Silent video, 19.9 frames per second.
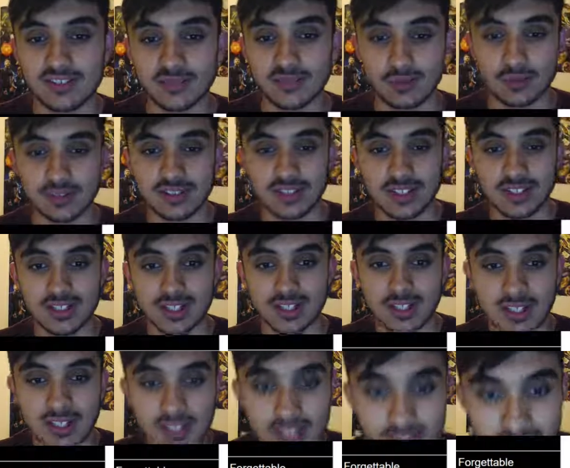course,
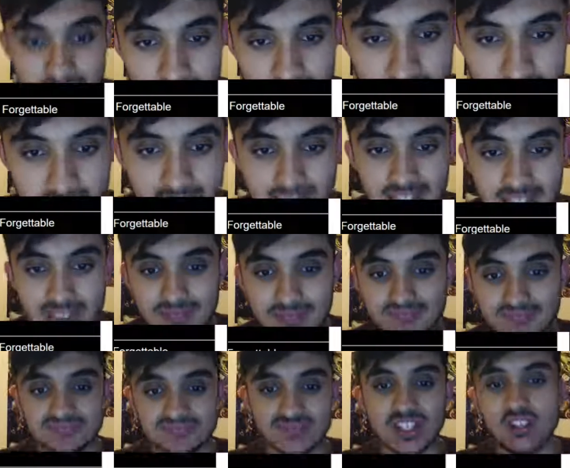
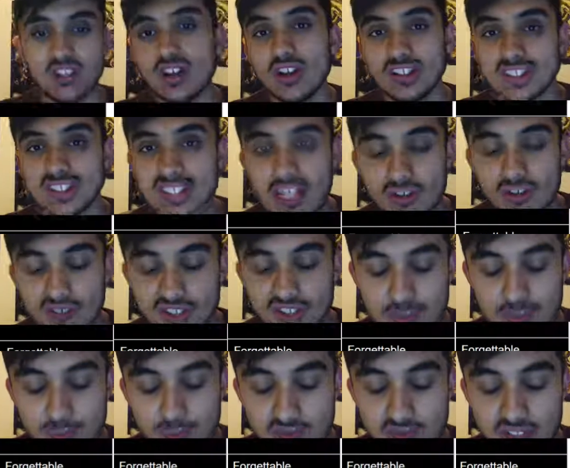they tried to salvage
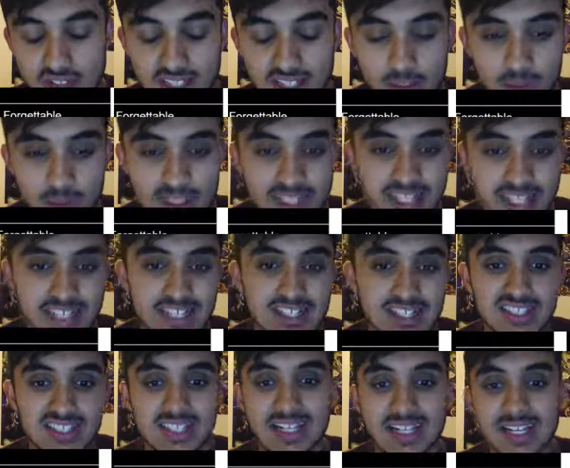this movie any way they
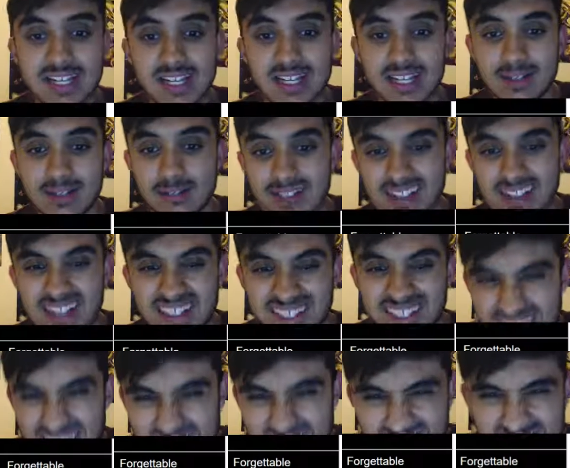could, and
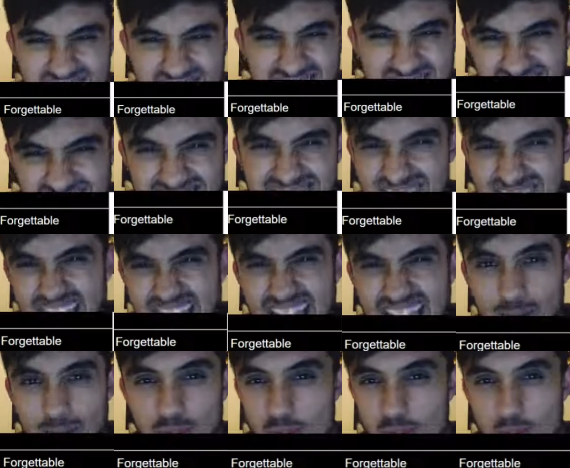yeah,
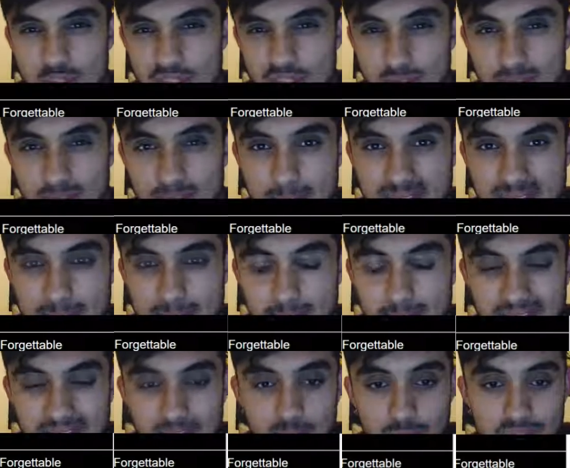it was always going to be a mixed
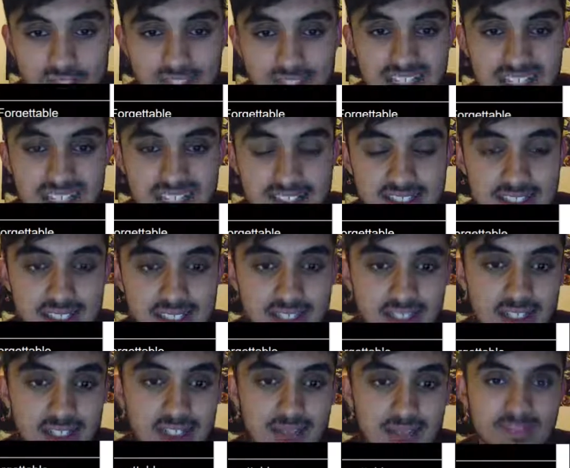bag, wasn't it? At least
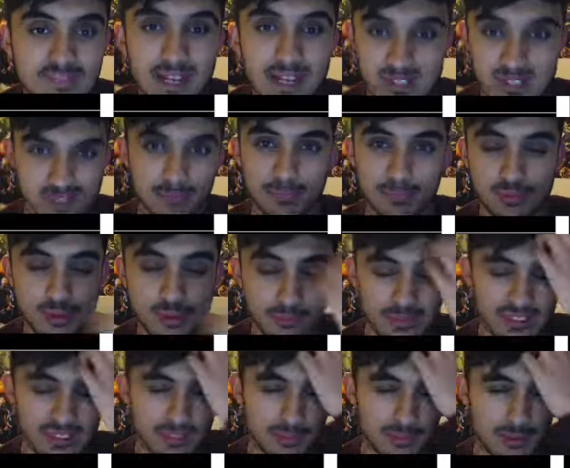that was
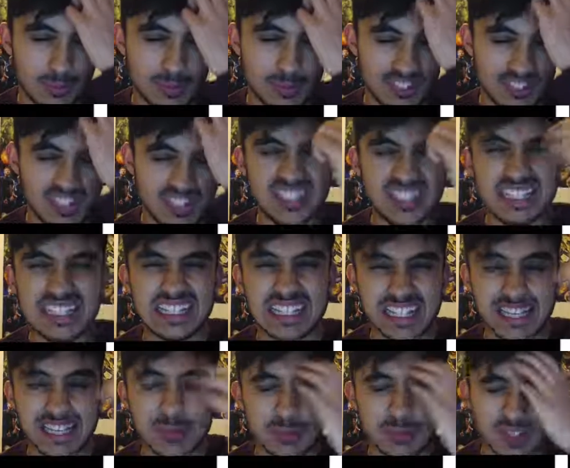probably the ceiling
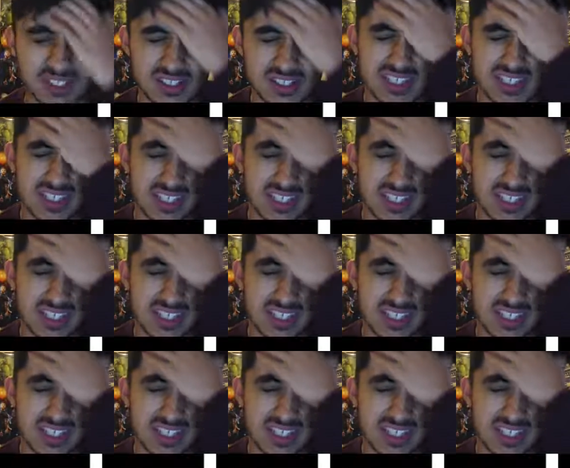it was